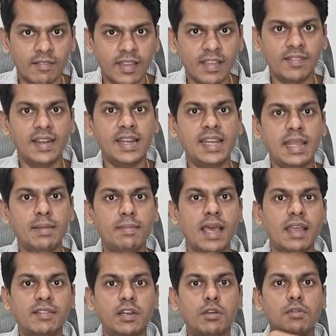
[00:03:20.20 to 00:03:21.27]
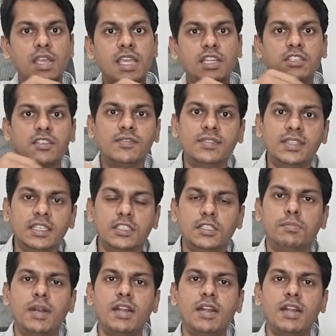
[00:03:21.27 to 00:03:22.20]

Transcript: we will deep dive into each of this.